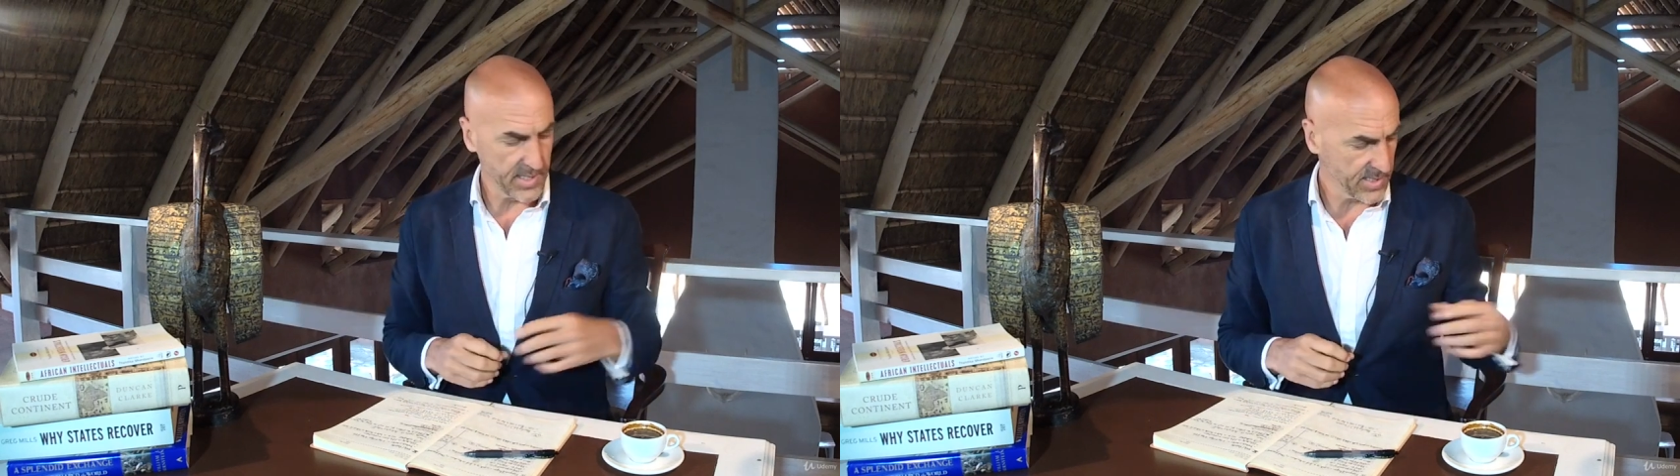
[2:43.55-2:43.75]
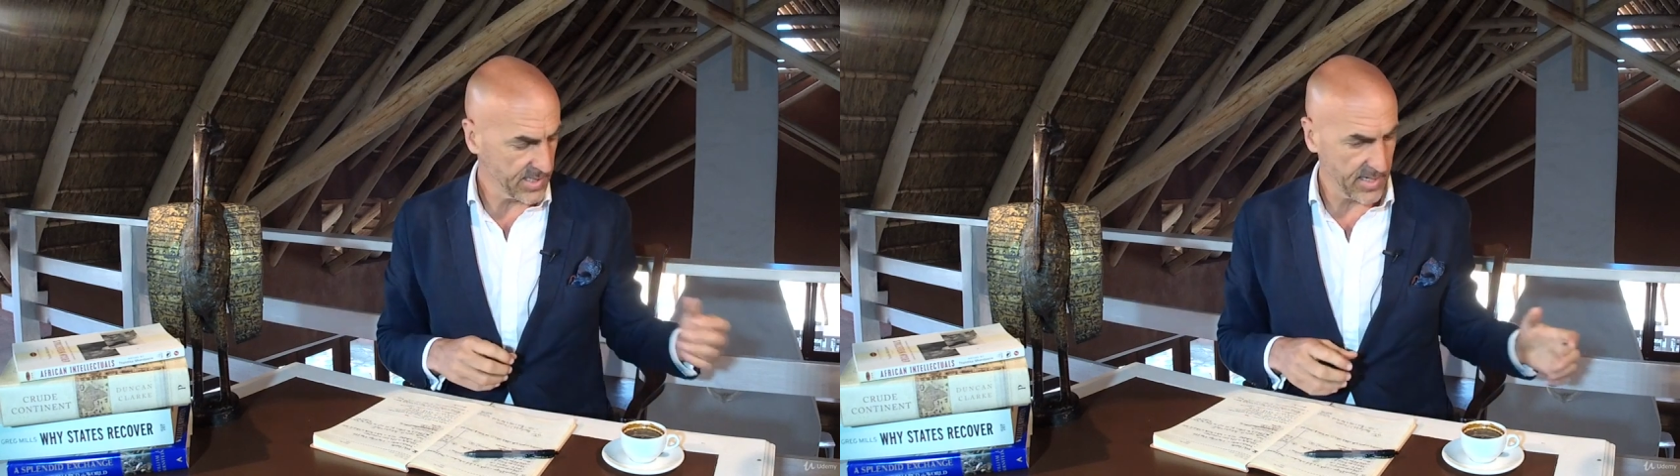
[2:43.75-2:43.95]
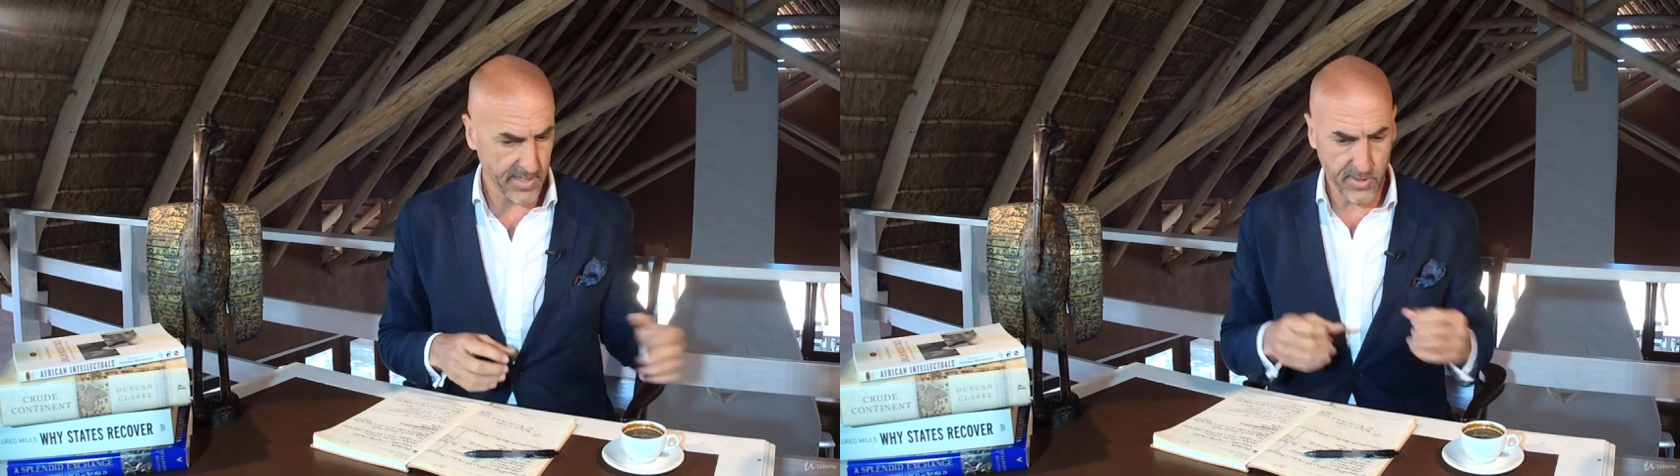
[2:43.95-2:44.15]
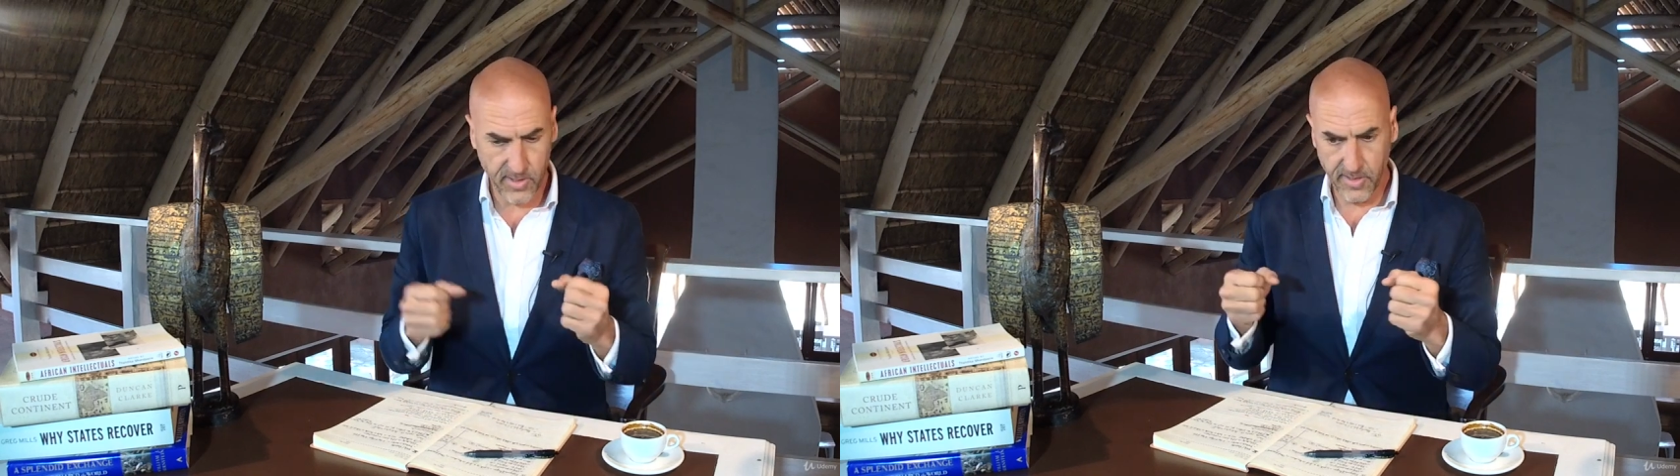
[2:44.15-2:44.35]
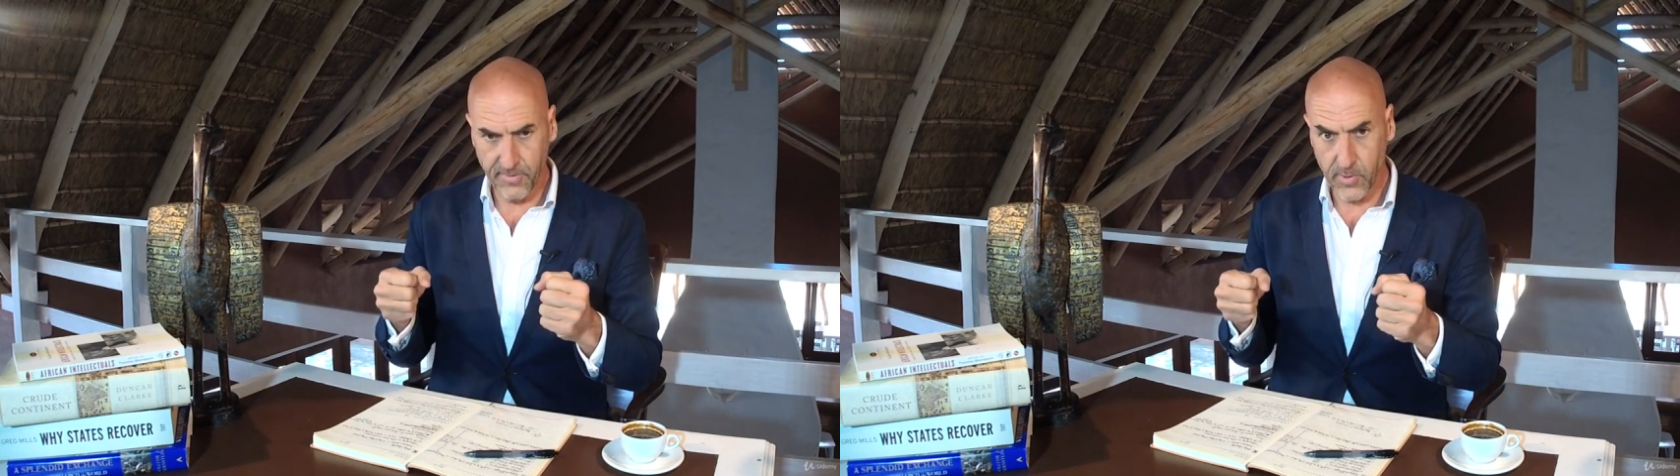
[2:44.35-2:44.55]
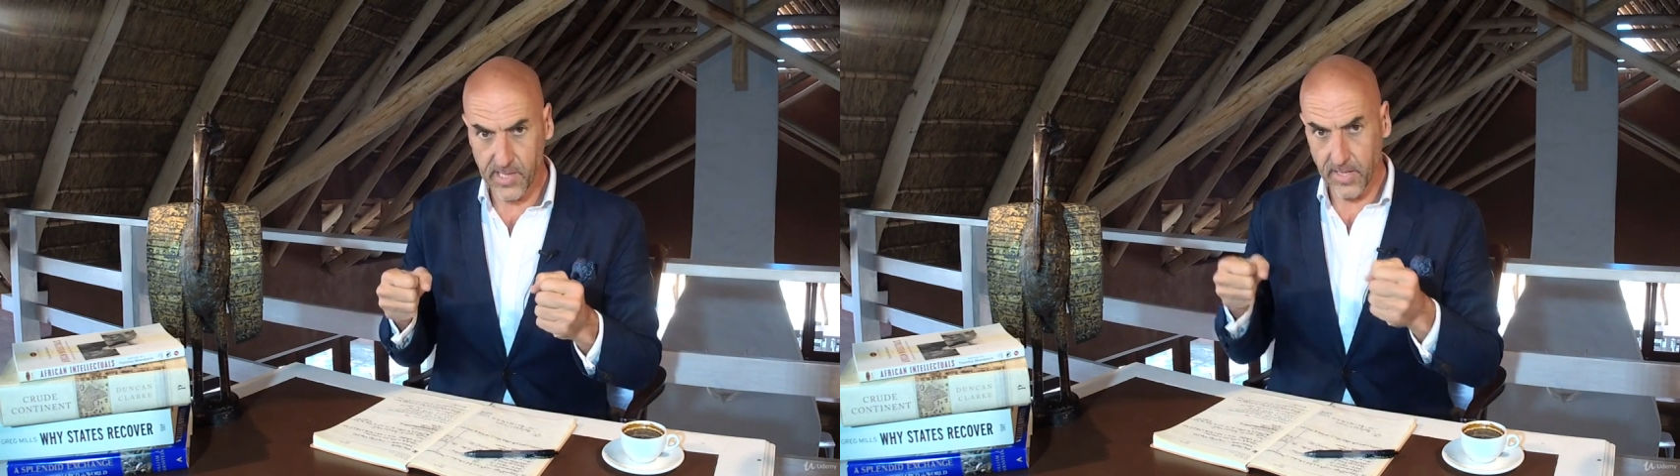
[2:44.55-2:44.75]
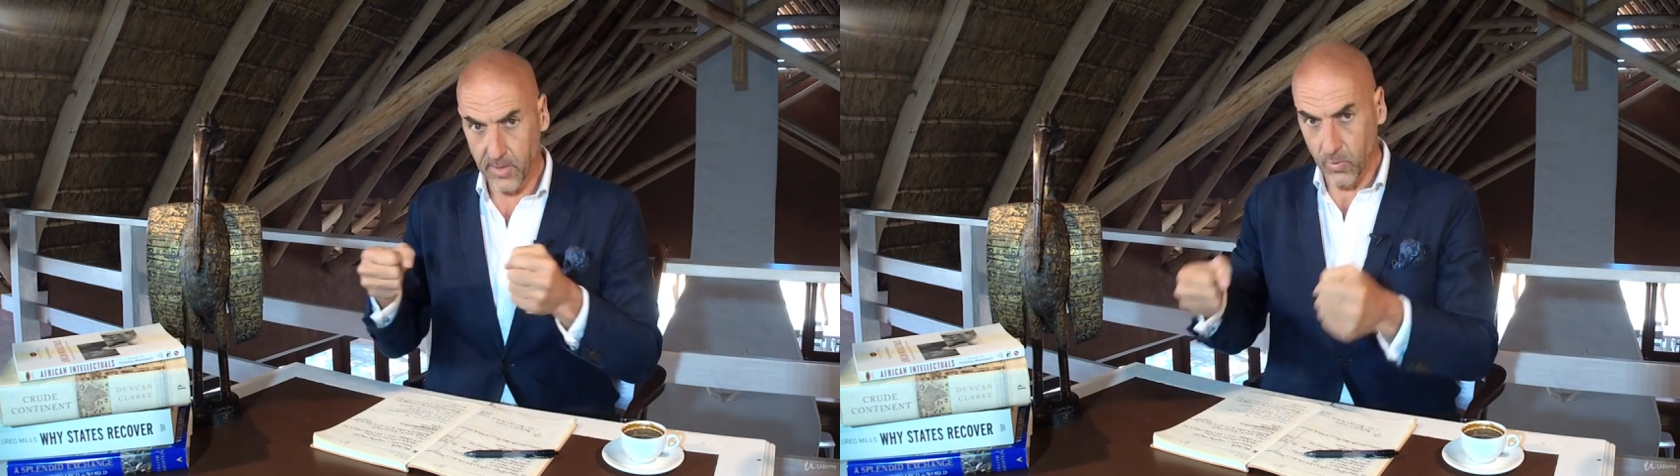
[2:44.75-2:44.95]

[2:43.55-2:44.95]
If you suddenly